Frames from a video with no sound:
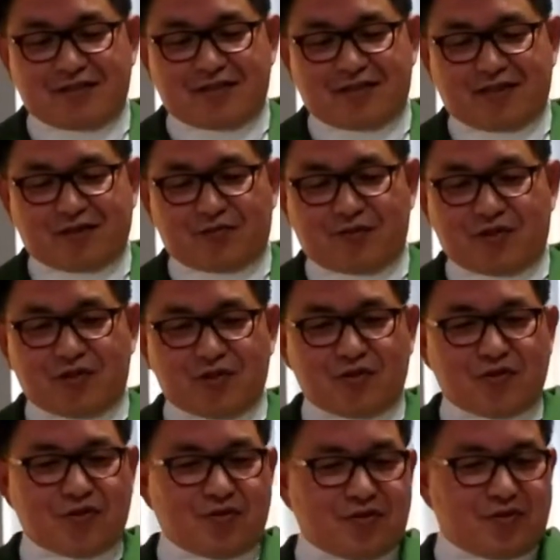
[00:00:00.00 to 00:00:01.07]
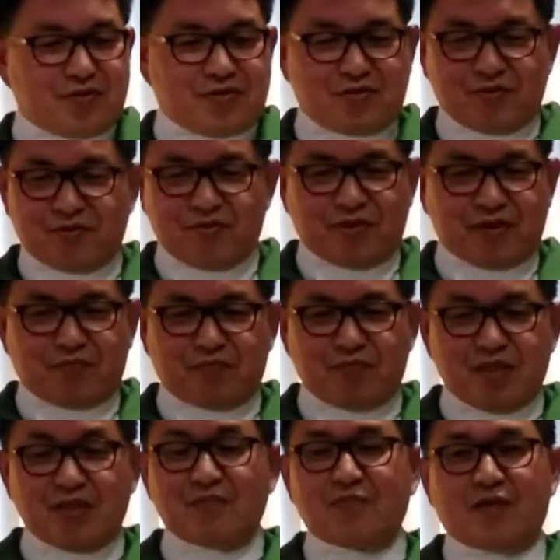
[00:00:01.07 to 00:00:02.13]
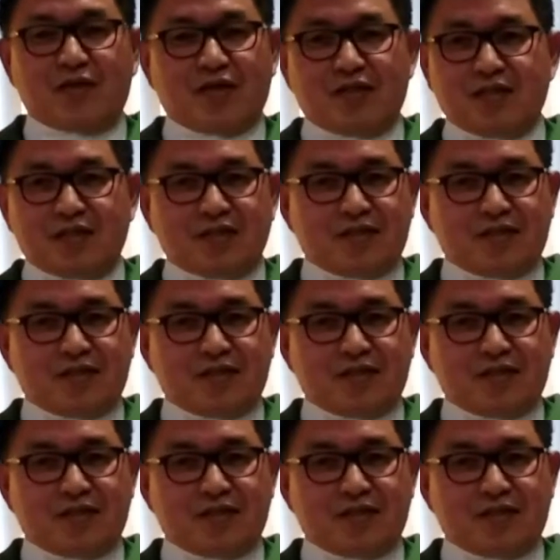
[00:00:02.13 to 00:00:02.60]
that we do with people